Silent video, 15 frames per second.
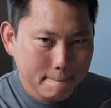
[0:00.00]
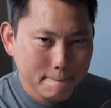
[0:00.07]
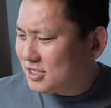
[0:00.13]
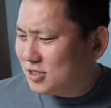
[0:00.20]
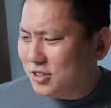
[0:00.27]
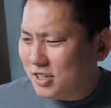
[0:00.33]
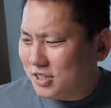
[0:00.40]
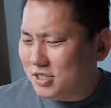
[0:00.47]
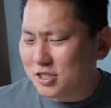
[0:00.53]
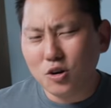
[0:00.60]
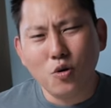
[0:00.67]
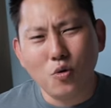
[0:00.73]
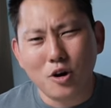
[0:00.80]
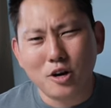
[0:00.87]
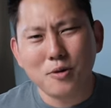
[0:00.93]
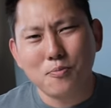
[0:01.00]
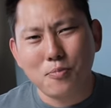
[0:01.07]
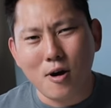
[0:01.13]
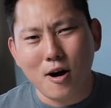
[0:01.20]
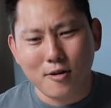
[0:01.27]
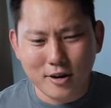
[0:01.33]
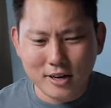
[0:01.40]
Studio's still a work in
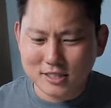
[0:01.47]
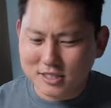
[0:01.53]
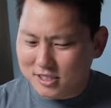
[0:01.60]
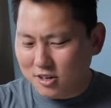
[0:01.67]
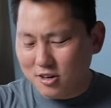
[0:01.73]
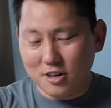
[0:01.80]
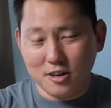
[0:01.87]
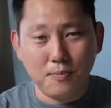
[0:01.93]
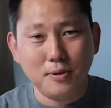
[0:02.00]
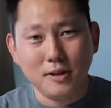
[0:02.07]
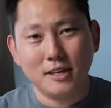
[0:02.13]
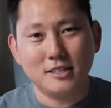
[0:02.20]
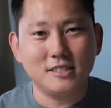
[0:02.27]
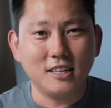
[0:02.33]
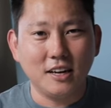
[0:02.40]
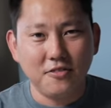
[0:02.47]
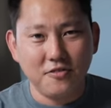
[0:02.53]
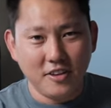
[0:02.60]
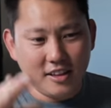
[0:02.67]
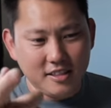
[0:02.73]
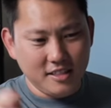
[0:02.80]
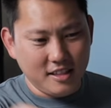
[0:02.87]
progress. Starting to plug stuff
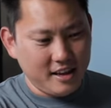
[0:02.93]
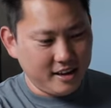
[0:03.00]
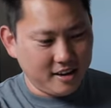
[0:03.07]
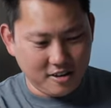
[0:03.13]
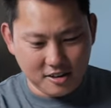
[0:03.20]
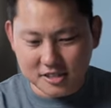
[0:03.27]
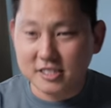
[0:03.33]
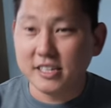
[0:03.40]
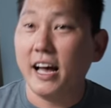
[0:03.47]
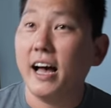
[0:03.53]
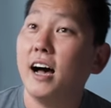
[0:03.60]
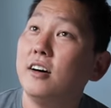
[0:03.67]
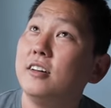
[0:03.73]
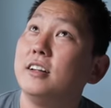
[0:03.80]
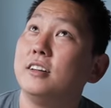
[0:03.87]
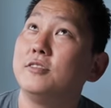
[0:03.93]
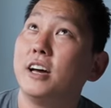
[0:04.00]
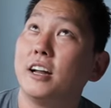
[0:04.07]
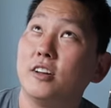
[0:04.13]
in like our sound, and